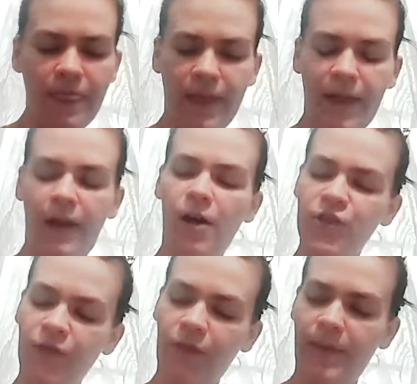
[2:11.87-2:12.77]
Then
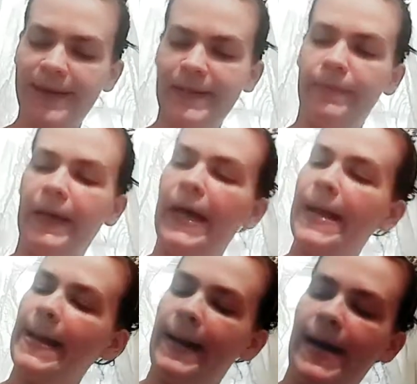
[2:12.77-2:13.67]
also for my Ita
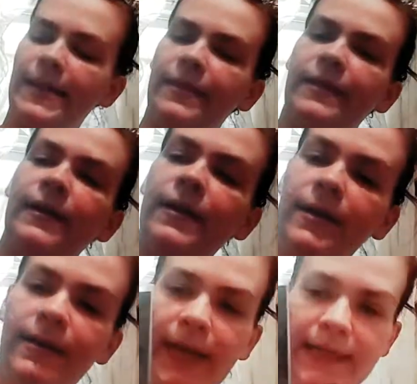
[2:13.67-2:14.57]
bag, I got the
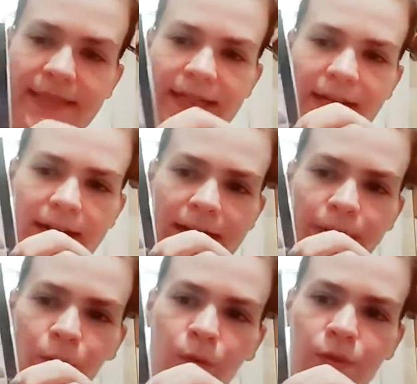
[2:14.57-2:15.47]
nineteen
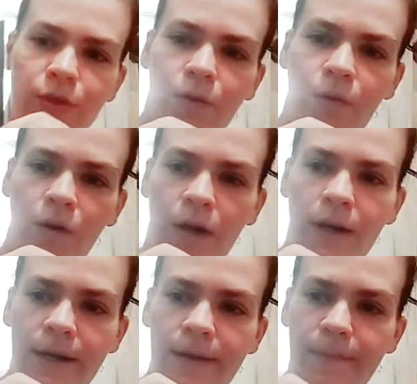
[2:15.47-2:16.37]
eighty-nine World
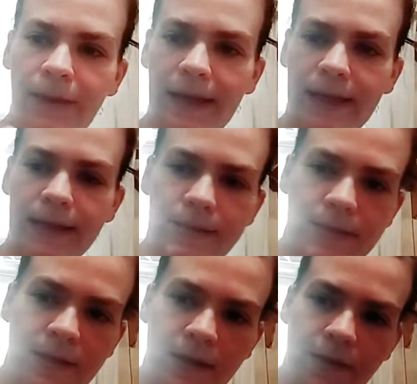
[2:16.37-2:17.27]
Tour
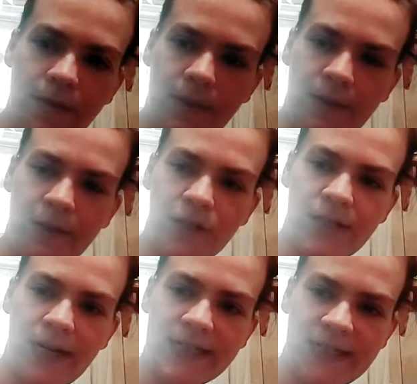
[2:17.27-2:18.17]
pins, and there's
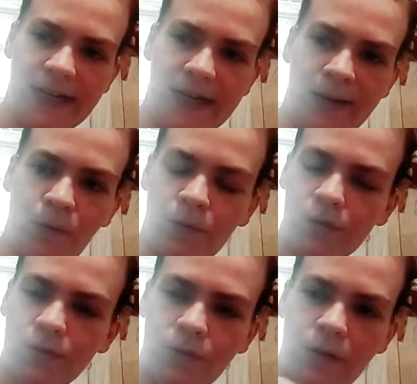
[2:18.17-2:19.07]
the nineteen eighty-nine
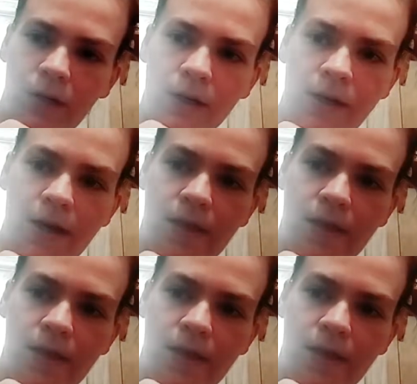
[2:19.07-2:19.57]
World Tour,